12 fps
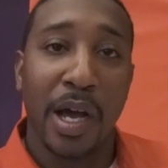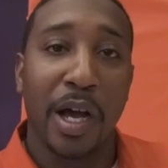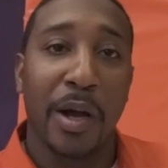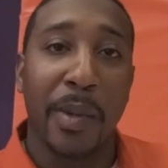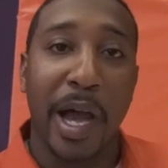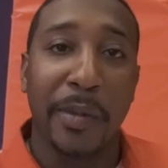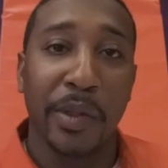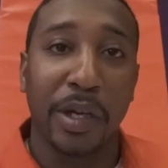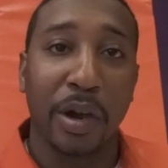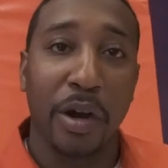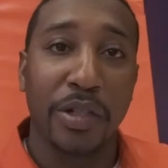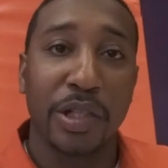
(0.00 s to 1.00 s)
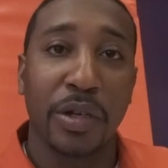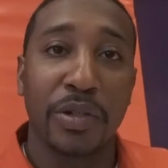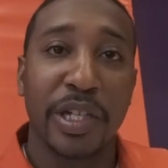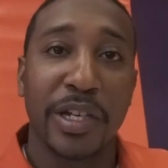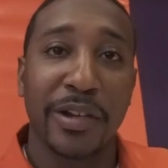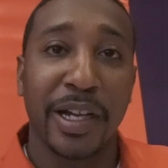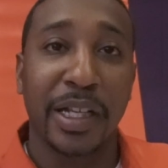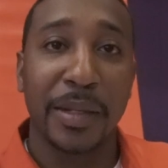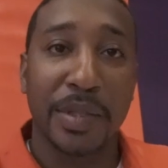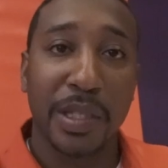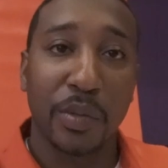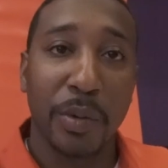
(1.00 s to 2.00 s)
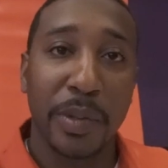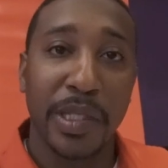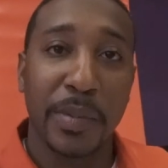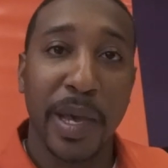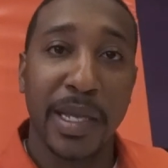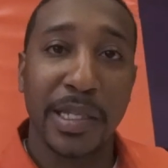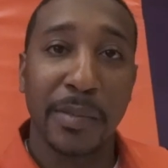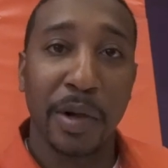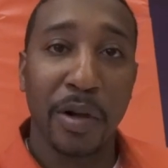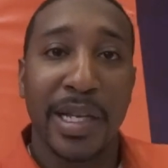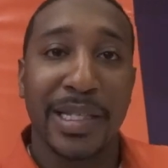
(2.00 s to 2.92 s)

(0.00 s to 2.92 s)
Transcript: Um, I am the guards coach here at Clemson Women's Basketball.